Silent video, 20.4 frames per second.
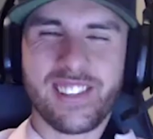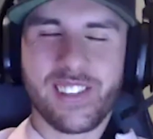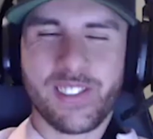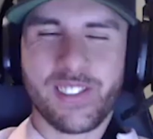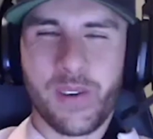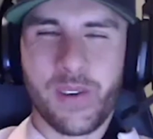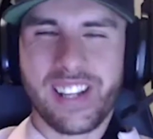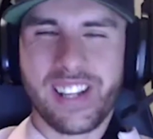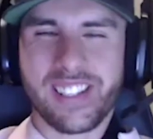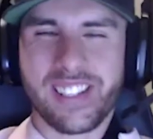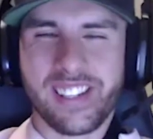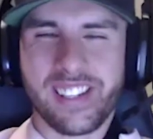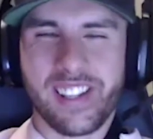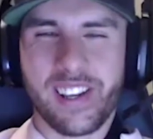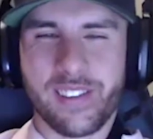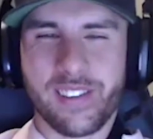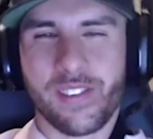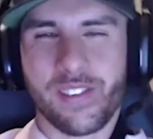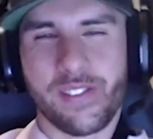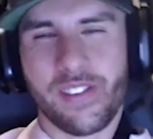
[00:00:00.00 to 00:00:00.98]
told me a
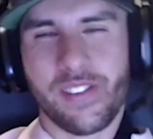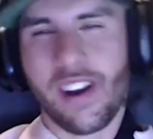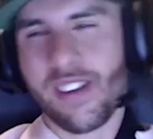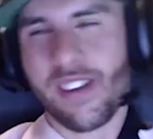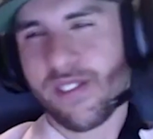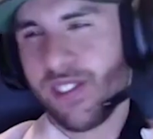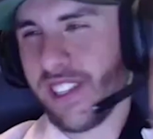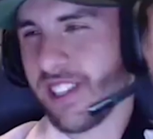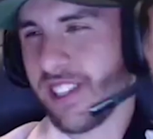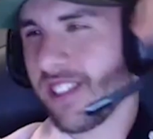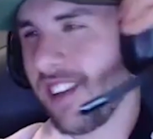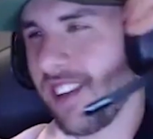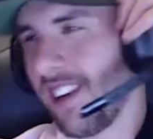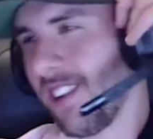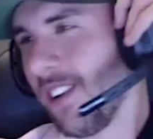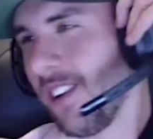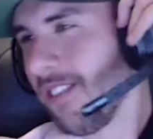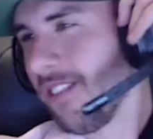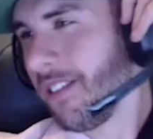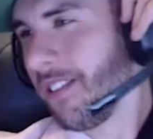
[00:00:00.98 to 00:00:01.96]
sling for five weeks, so I don't
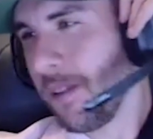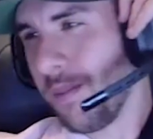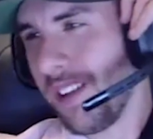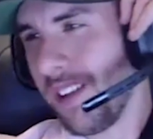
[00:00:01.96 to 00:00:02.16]
know if I'm going to